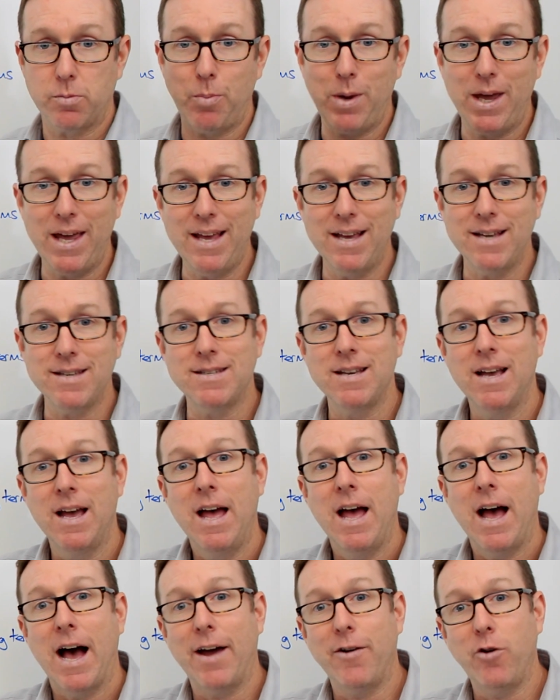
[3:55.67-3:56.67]
Peers
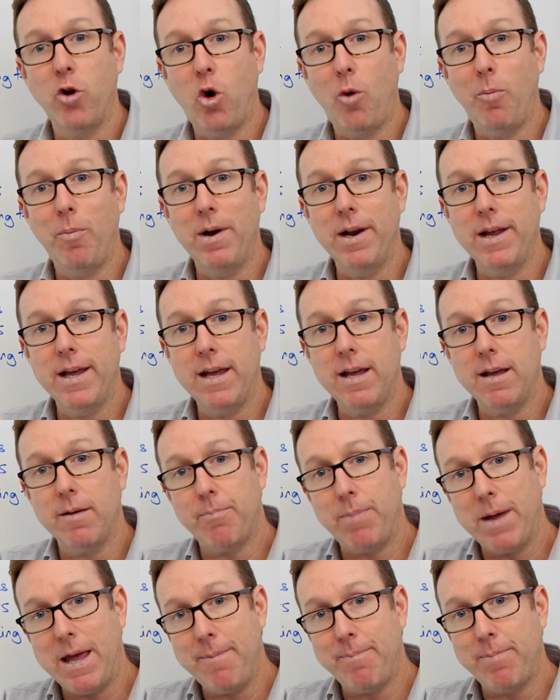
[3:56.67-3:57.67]
are normally
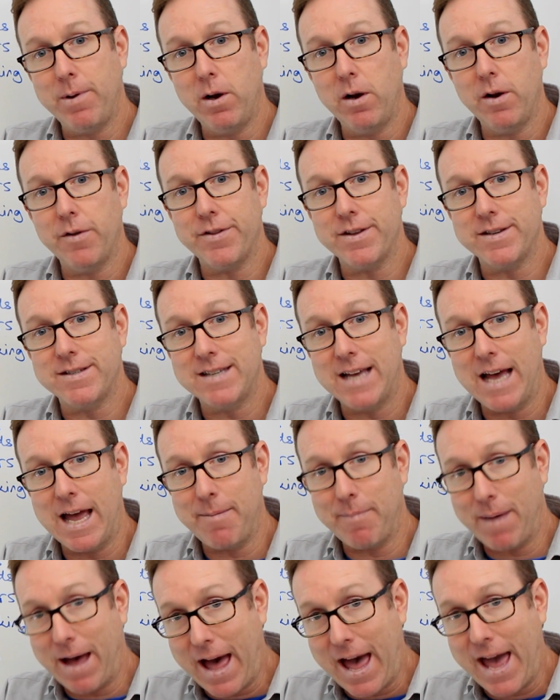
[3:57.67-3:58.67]
people the
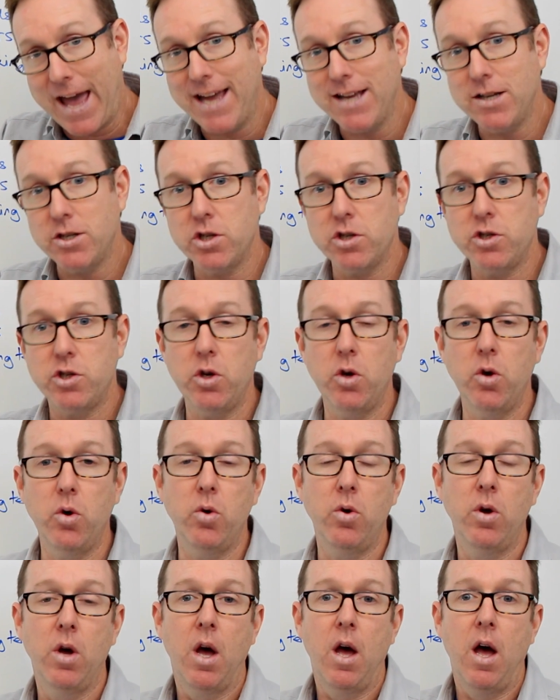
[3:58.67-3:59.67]
same age as
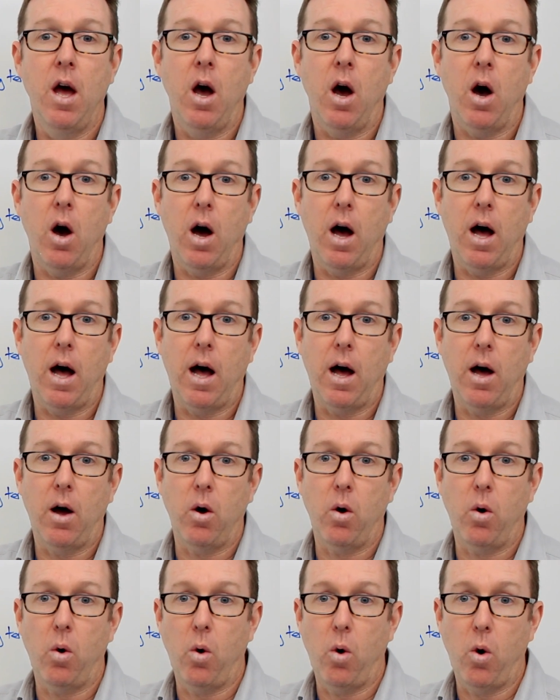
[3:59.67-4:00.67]
you
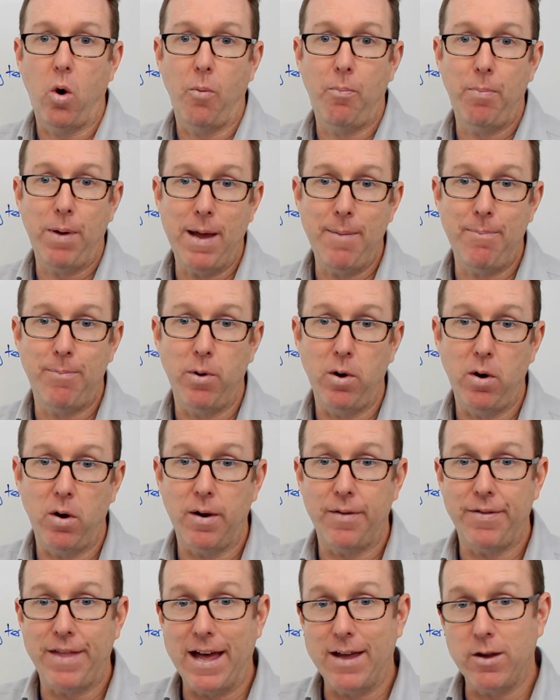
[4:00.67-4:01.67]
or
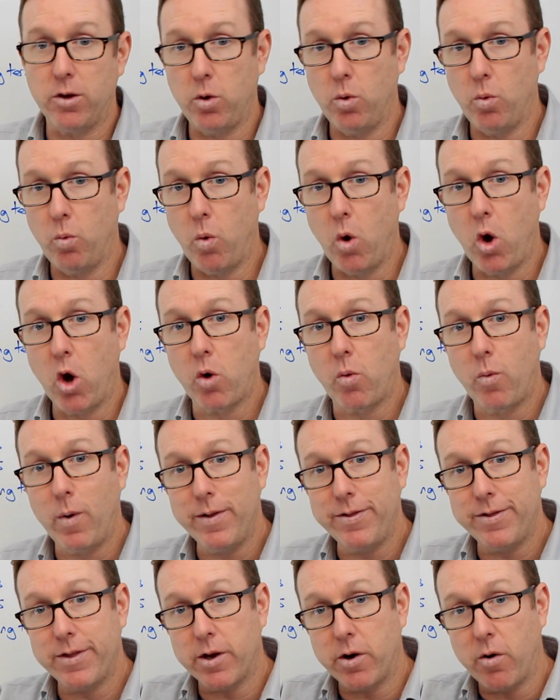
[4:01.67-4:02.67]
people that you work with